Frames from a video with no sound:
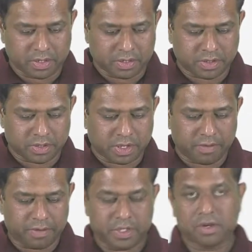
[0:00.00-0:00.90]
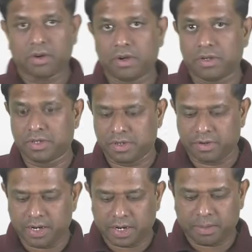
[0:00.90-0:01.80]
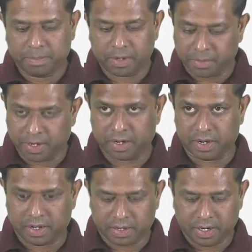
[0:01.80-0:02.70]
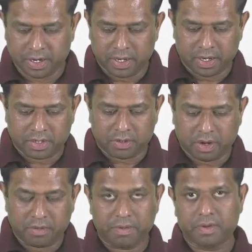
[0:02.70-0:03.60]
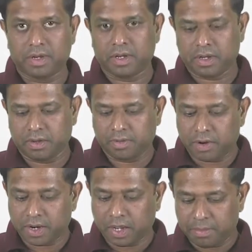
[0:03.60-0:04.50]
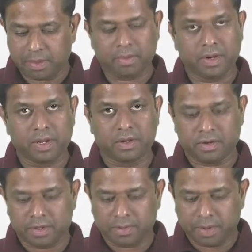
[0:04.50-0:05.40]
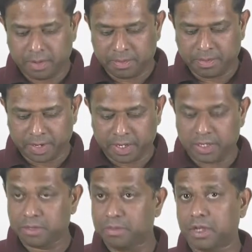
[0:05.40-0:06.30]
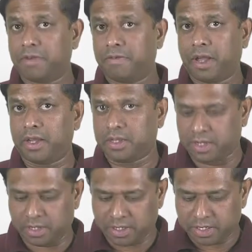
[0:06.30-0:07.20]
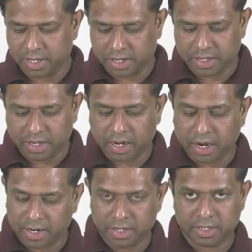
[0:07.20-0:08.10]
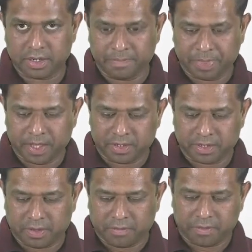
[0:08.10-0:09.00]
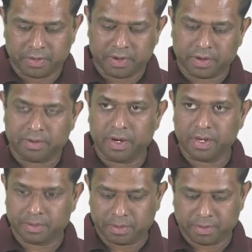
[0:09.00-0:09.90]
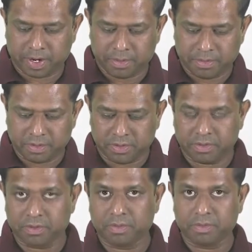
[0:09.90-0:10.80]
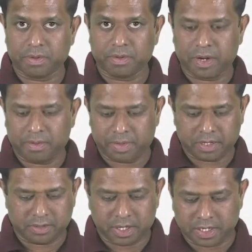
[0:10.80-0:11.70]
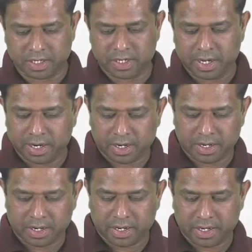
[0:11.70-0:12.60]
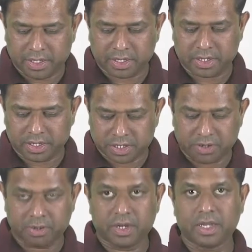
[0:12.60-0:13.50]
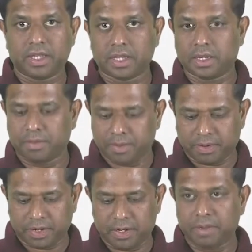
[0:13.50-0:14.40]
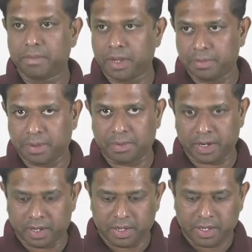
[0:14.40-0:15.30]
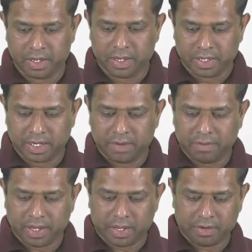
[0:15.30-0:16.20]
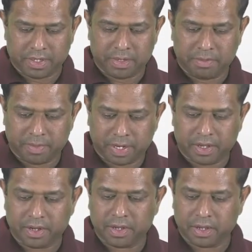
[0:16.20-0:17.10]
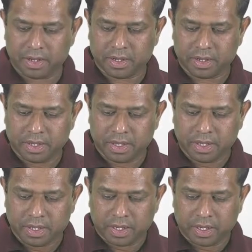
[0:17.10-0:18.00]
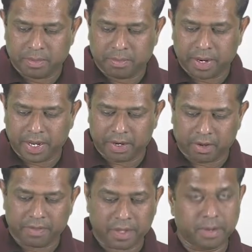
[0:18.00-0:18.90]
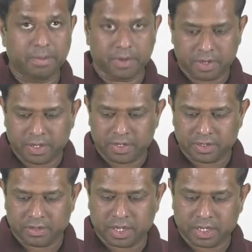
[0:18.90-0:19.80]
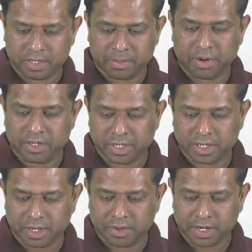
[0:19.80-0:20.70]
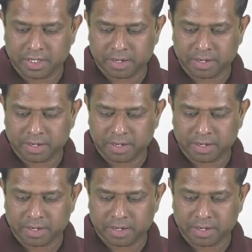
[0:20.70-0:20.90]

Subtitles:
So therefore it's not going to store data permanently, right? So however, a volatile memory or the main memory is much faster than the hard disk. So therefore when you are running a program, so program as well as the data is stored in the computer main memory. Then we have the main brain of the computer. So that's the processing unit.